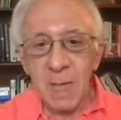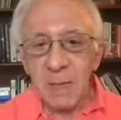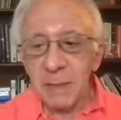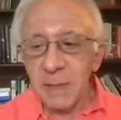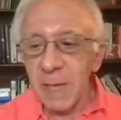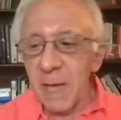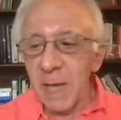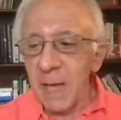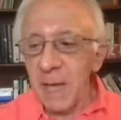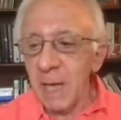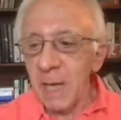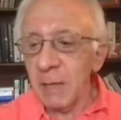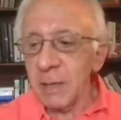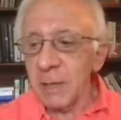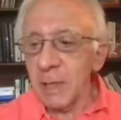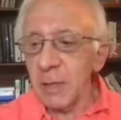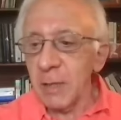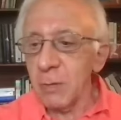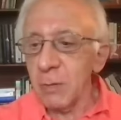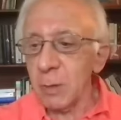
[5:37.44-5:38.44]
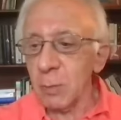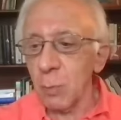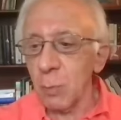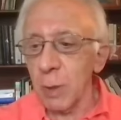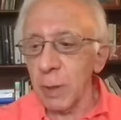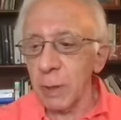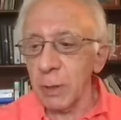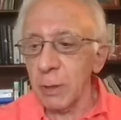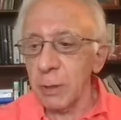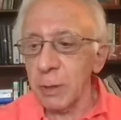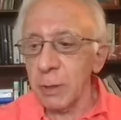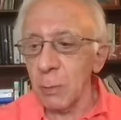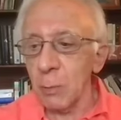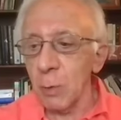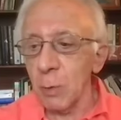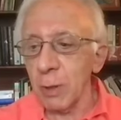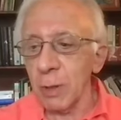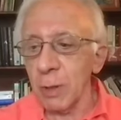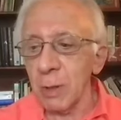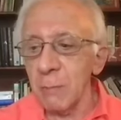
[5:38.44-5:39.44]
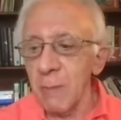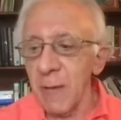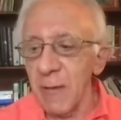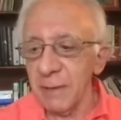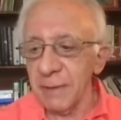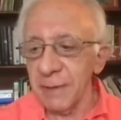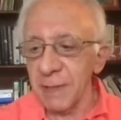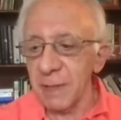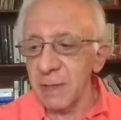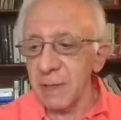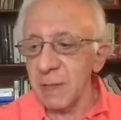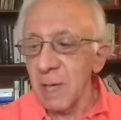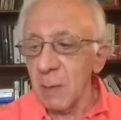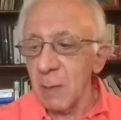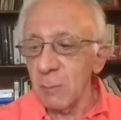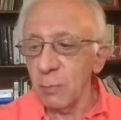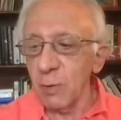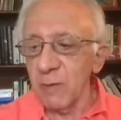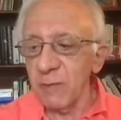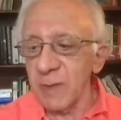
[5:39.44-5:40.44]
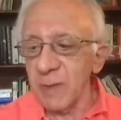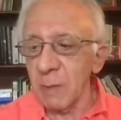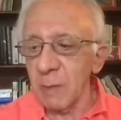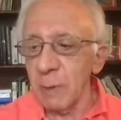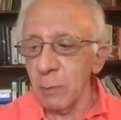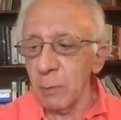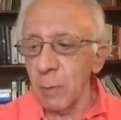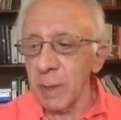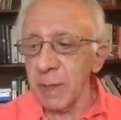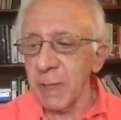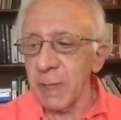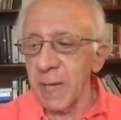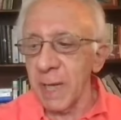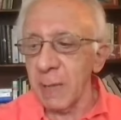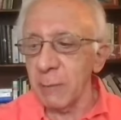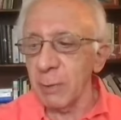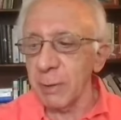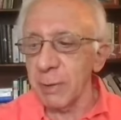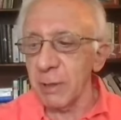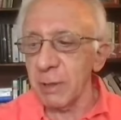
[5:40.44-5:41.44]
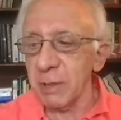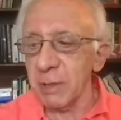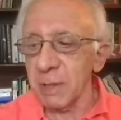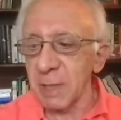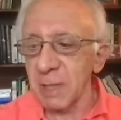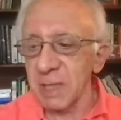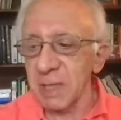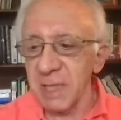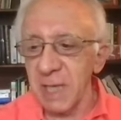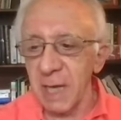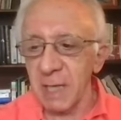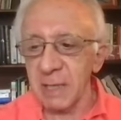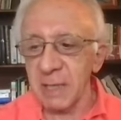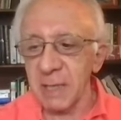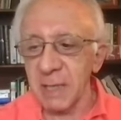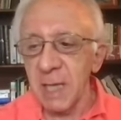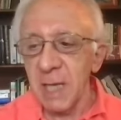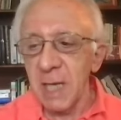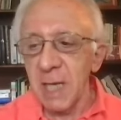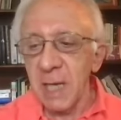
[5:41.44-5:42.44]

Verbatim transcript: The ALU's worker to worker methods proved to be what enabled their success